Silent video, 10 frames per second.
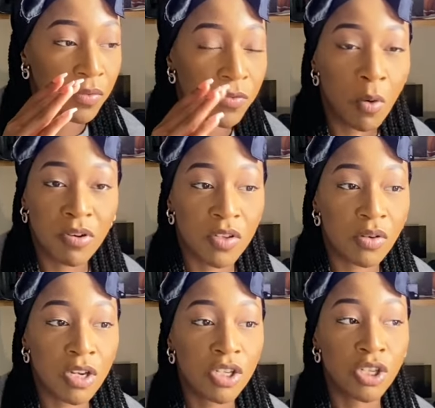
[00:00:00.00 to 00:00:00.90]

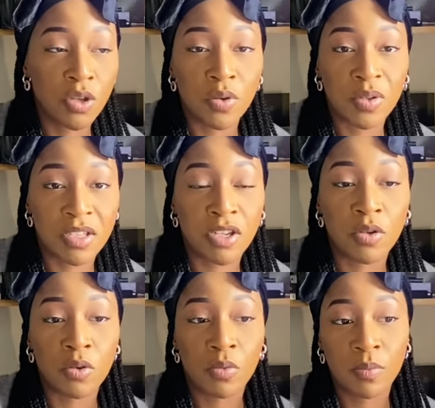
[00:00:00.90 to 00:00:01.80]
focus on and use
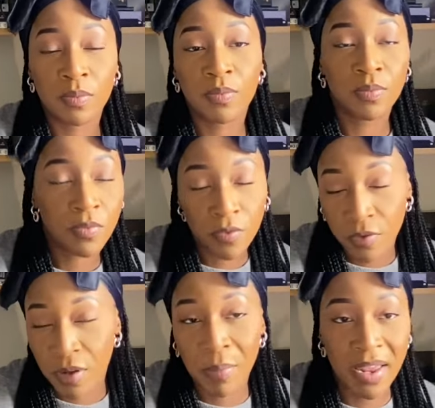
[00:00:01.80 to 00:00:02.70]
to
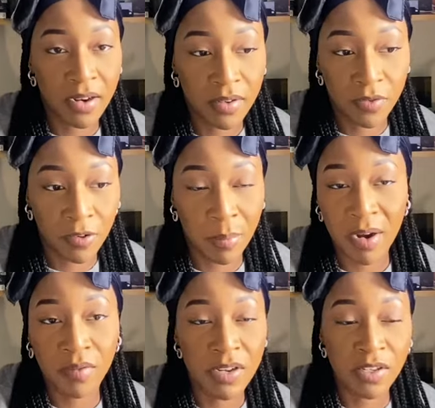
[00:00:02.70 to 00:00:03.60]
for a
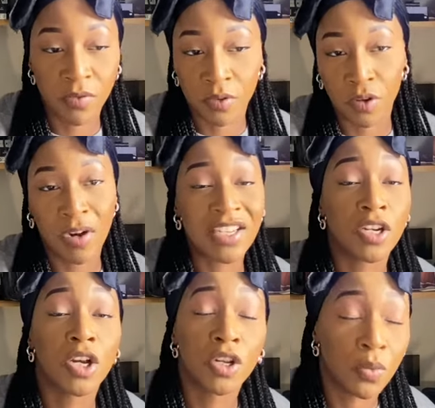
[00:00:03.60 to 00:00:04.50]
better reason, for the
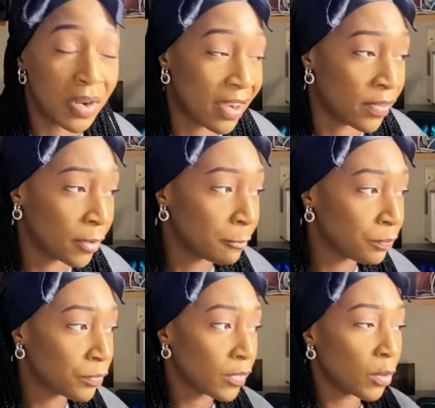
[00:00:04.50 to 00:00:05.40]
greater good or whatever.
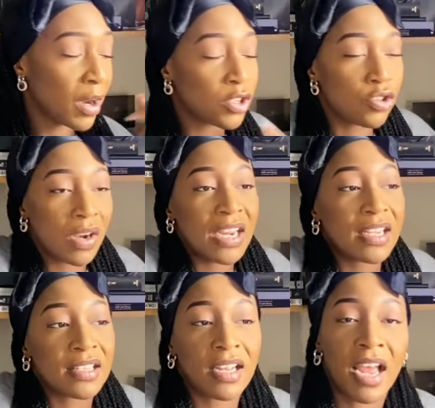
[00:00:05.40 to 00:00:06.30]
Whereas
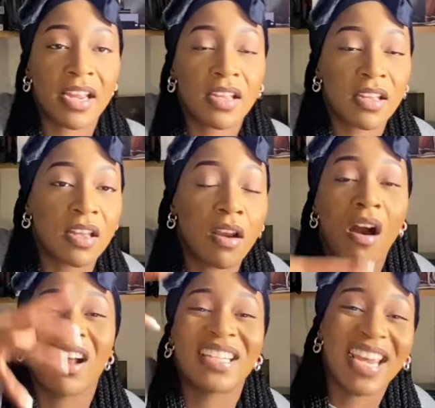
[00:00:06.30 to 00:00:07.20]
Drake is like an
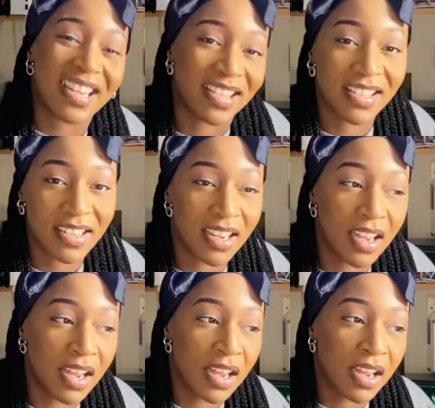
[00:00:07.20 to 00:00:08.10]
artist.
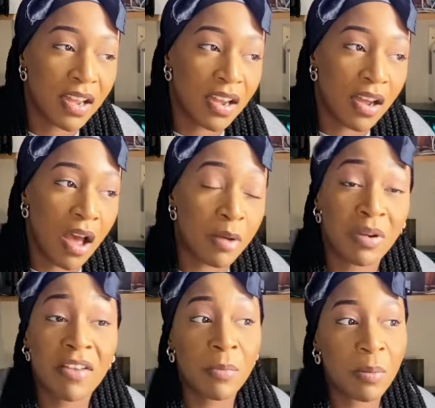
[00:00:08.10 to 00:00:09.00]

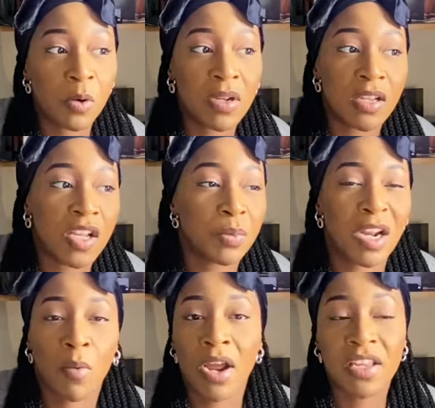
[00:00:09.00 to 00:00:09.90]
And whenever people always ask
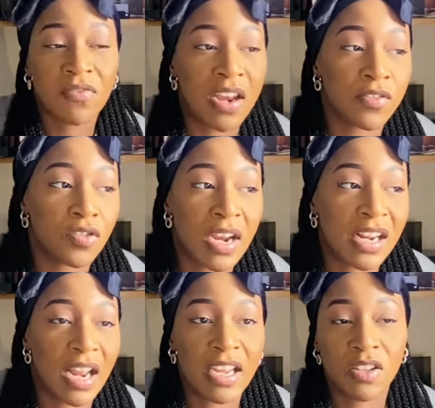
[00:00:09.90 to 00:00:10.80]
me, like, why are you a fan of
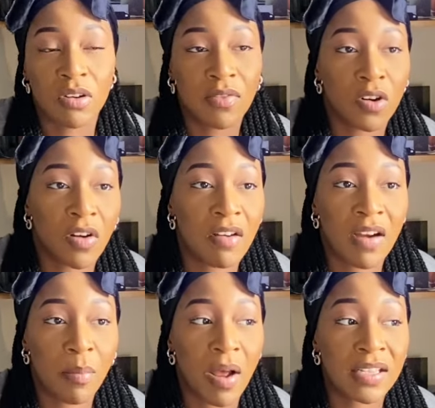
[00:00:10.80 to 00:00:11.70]
Drake? Like, he's not even a
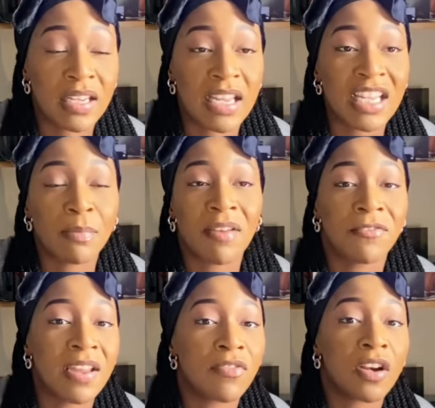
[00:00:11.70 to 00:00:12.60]
great rapper. I said, he's my
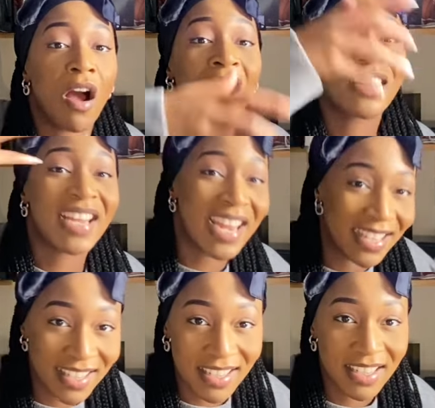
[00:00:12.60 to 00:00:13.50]
favorite
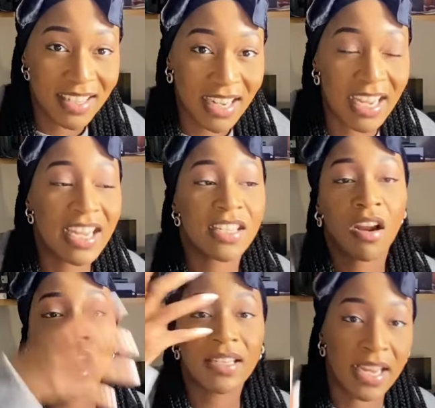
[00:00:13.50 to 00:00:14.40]
artist. Like, he's
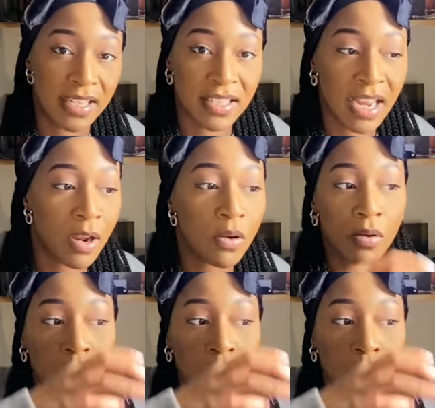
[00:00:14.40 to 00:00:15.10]
an artist. Like,